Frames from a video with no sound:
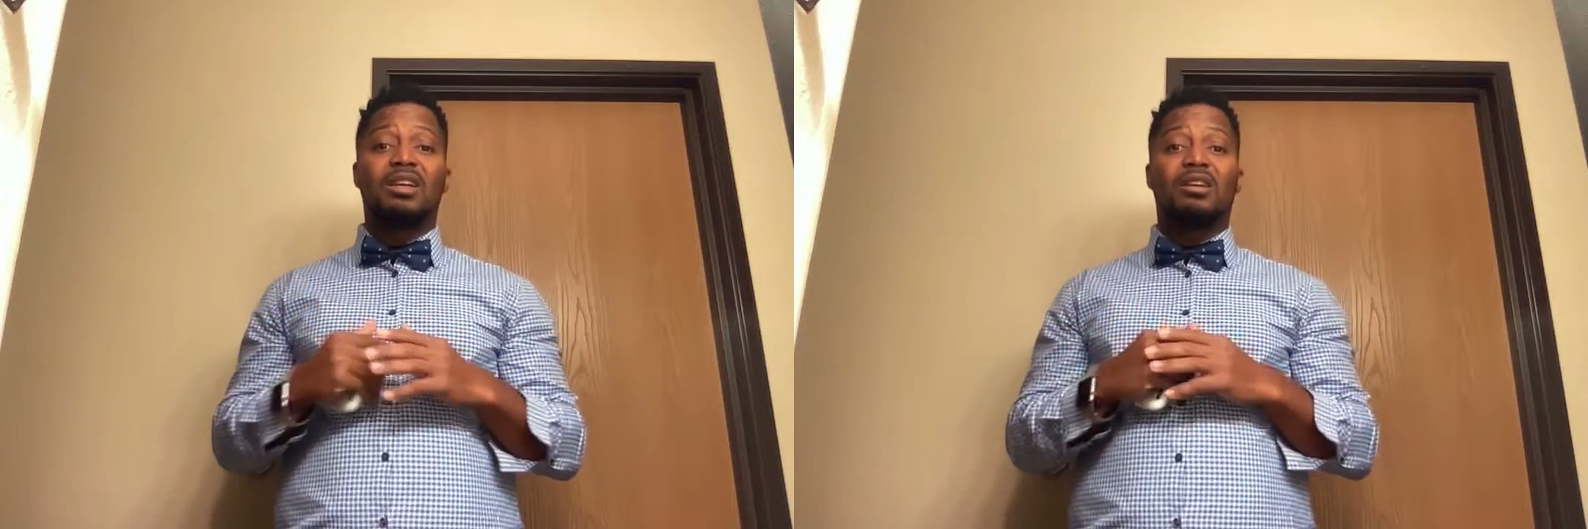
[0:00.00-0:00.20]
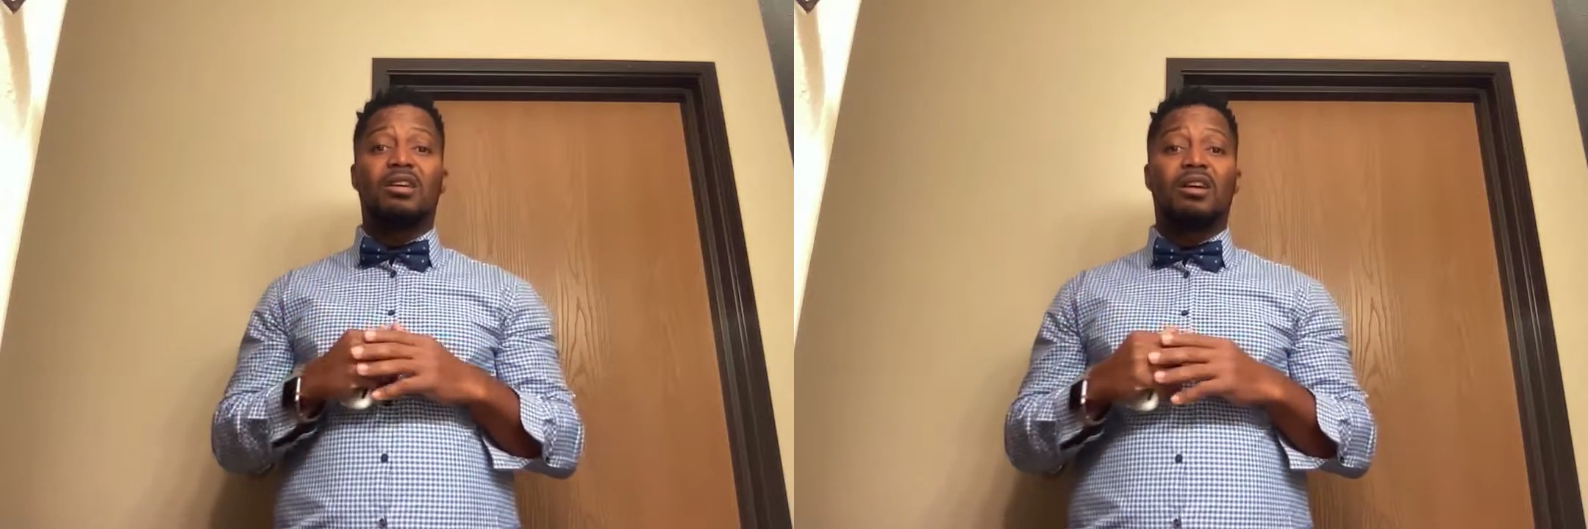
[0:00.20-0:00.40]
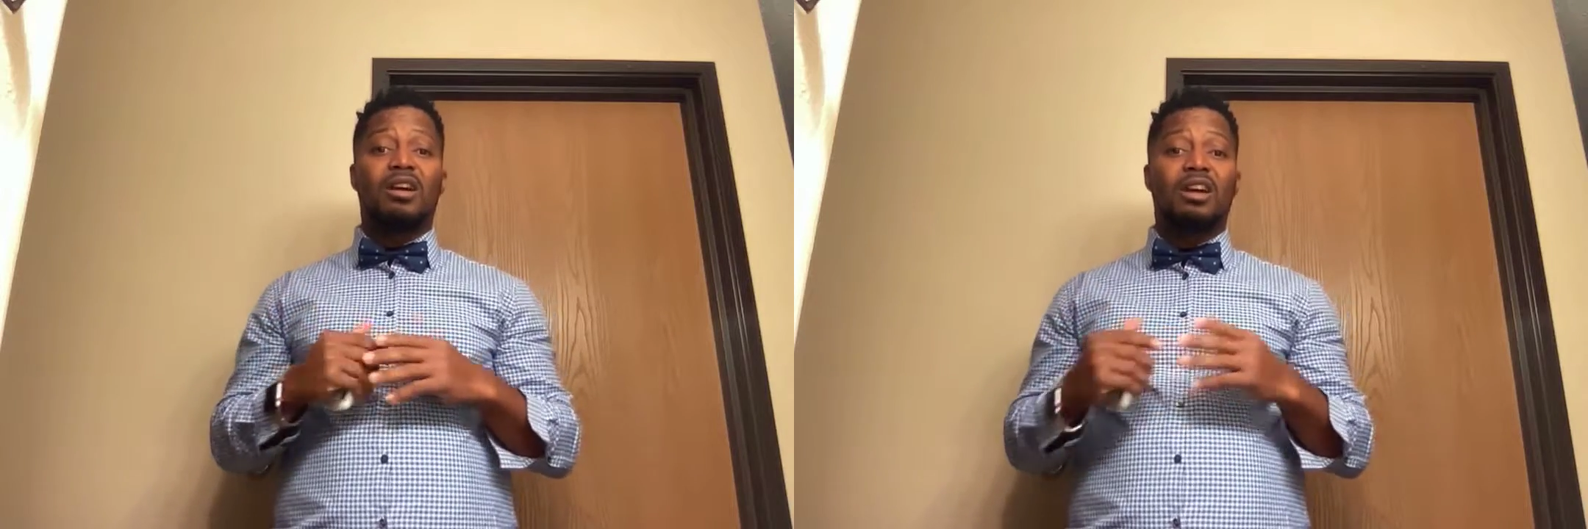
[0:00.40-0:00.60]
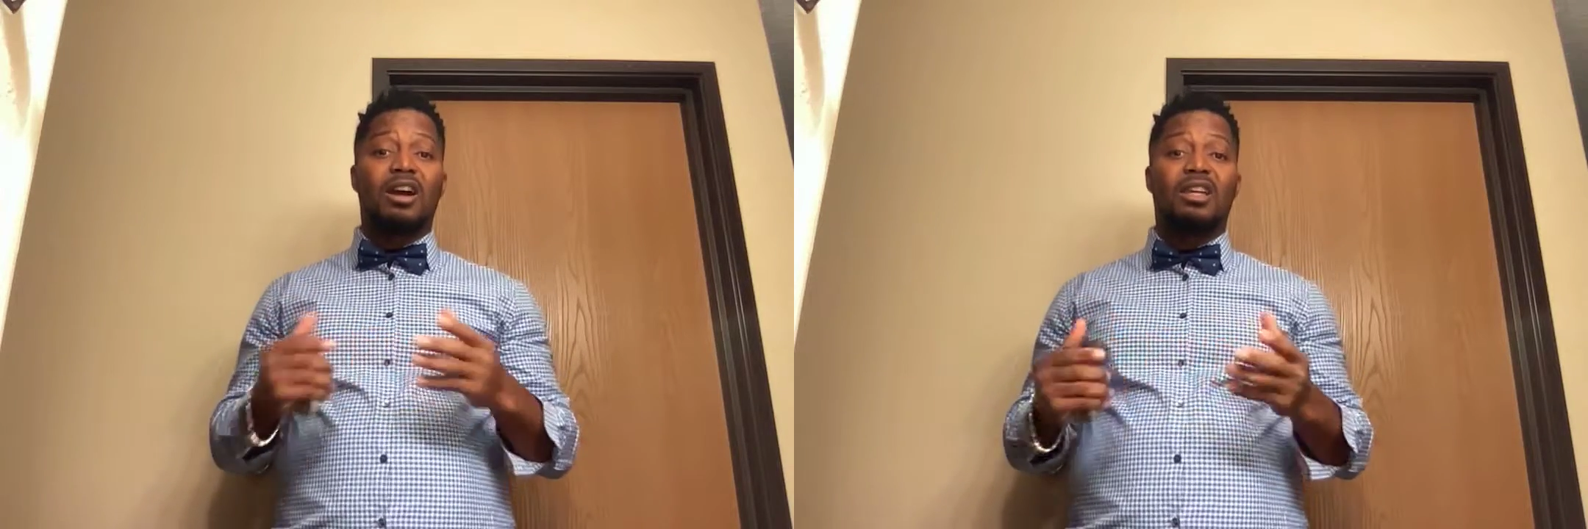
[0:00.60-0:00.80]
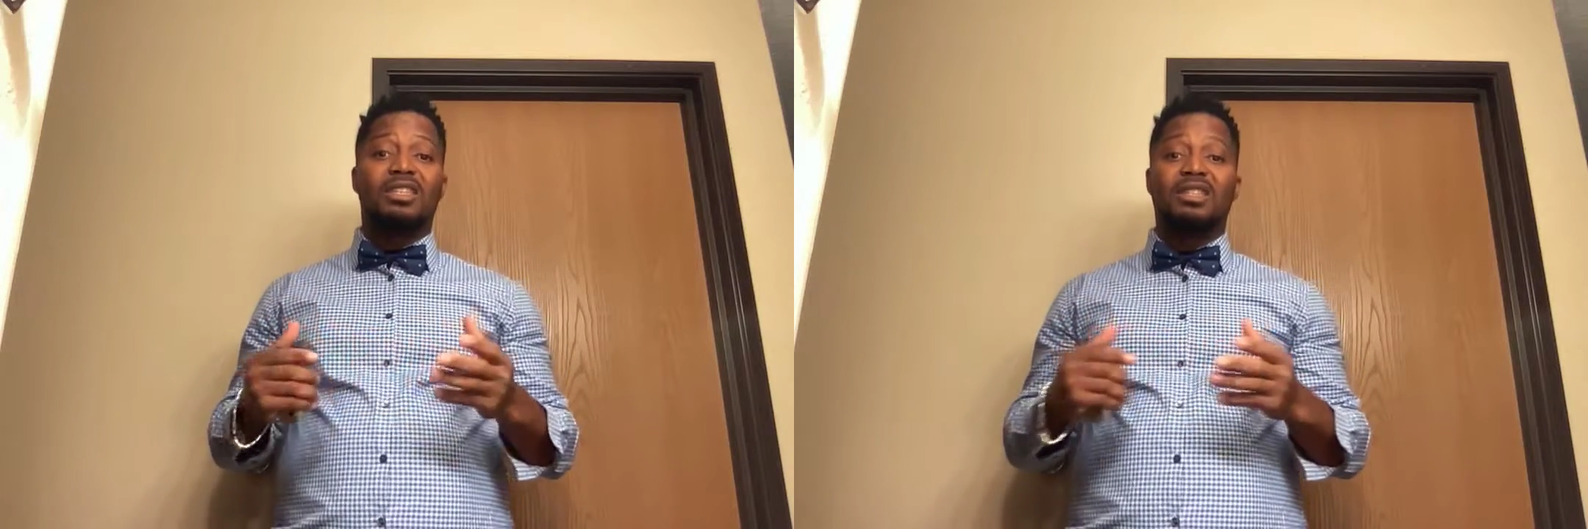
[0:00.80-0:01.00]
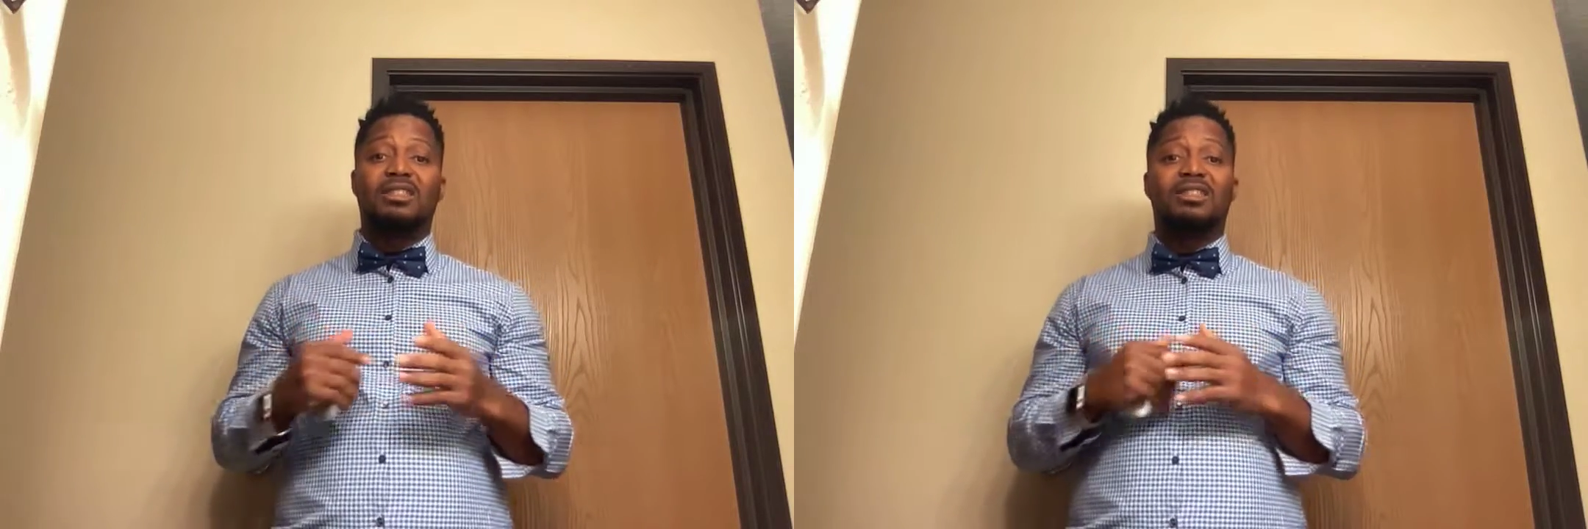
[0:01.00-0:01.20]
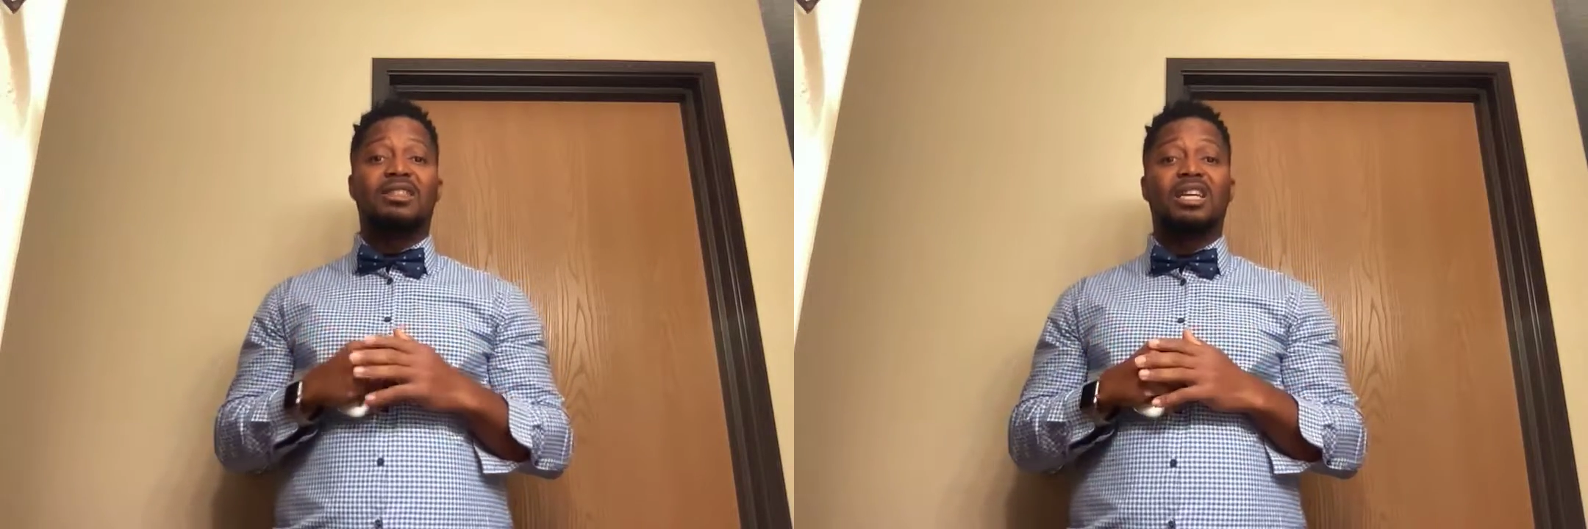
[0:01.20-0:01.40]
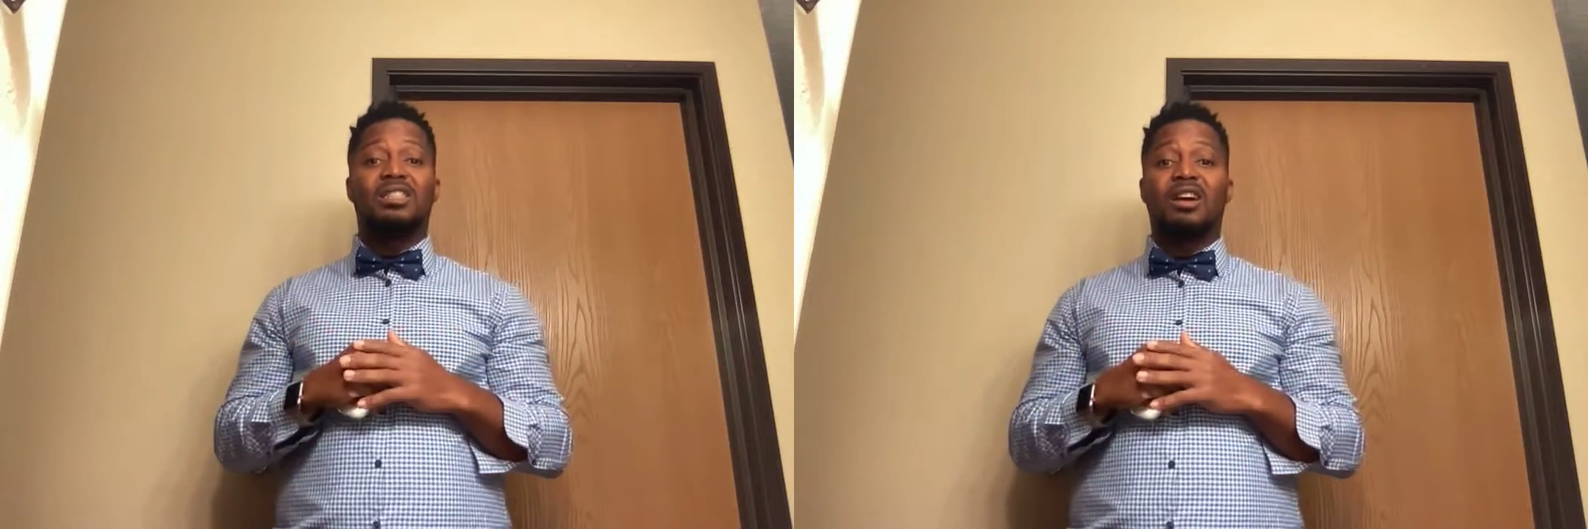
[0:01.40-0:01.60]
or guardians
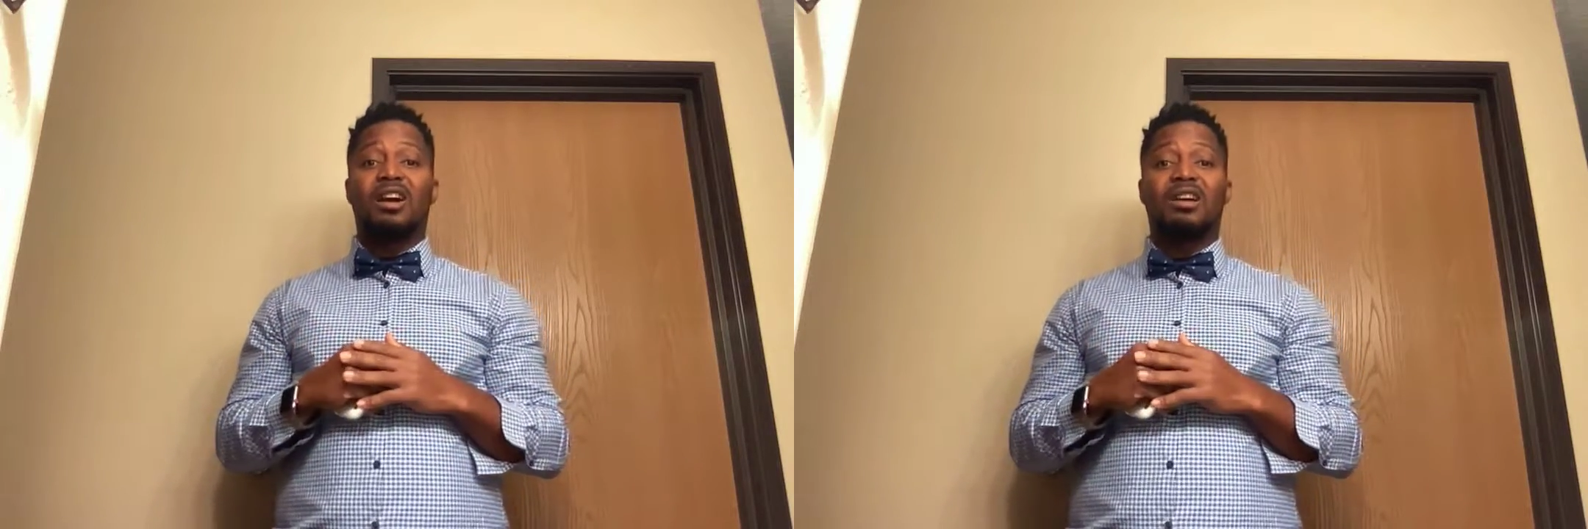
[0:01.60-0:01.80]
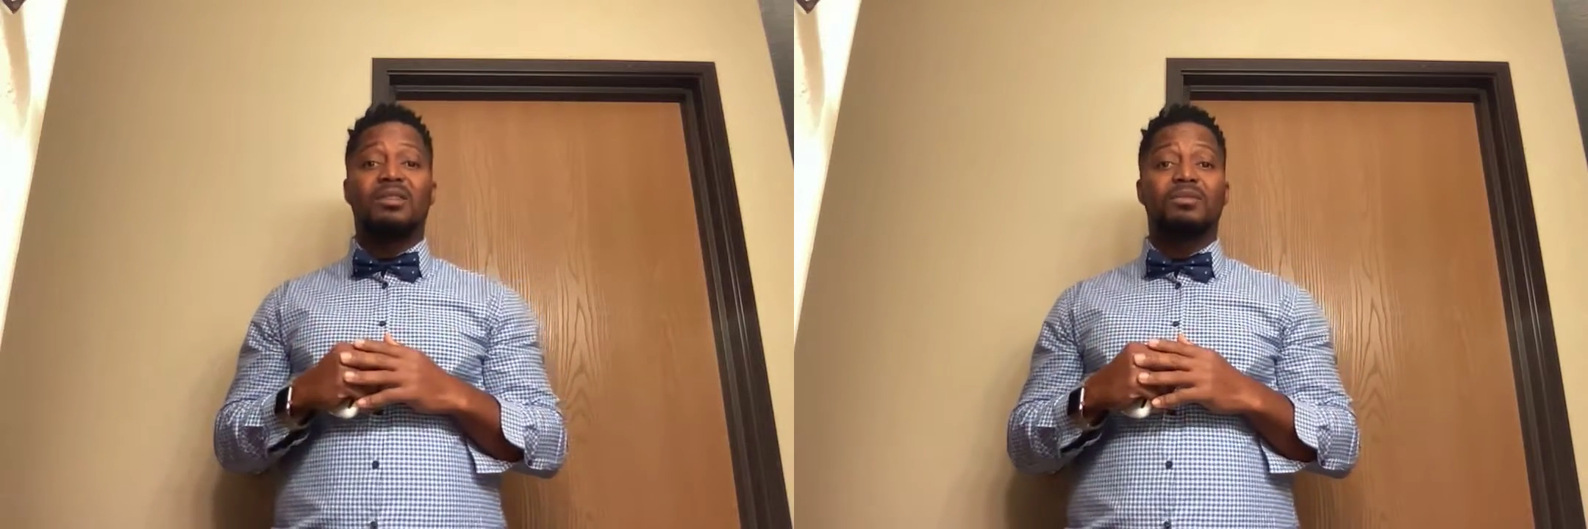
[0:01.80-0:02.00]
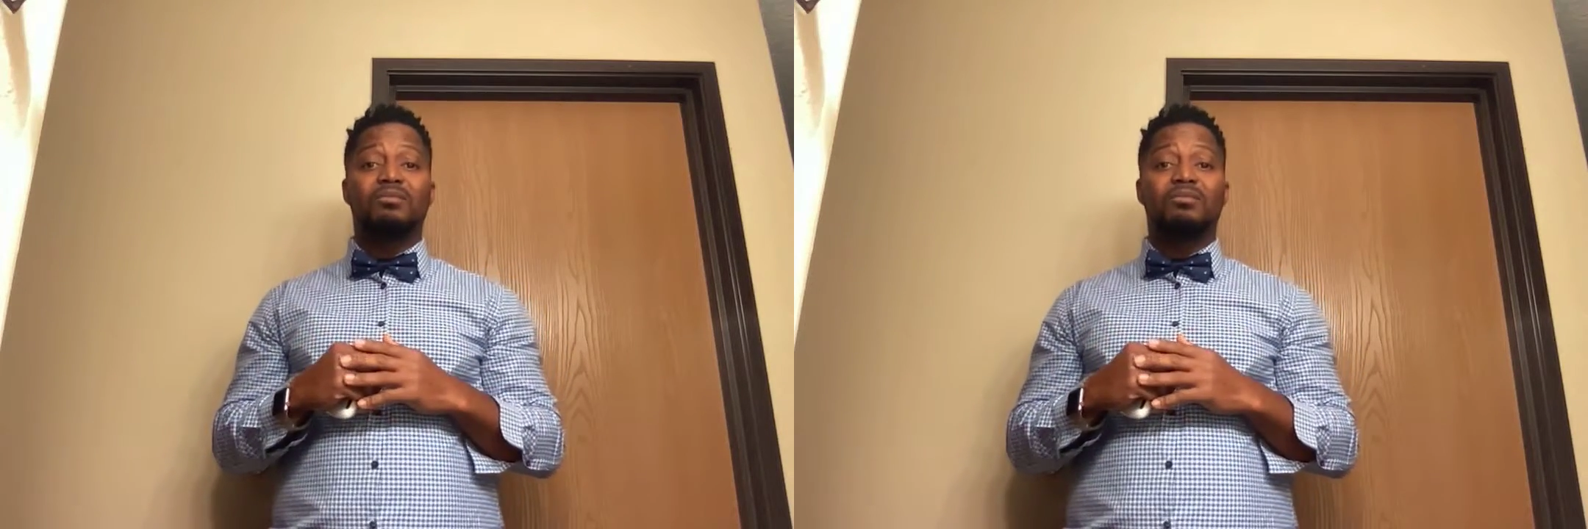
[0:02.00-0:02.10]
that are